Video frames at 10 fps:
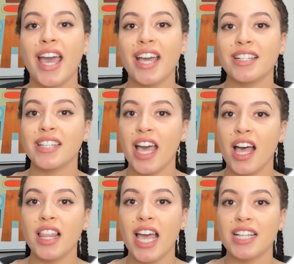X
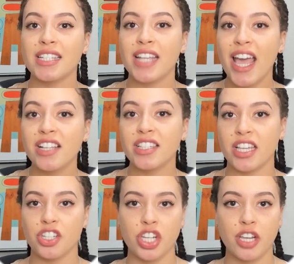L S X
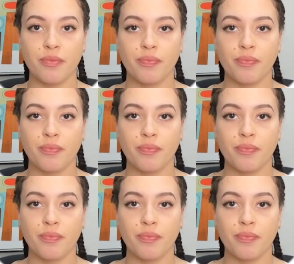engine.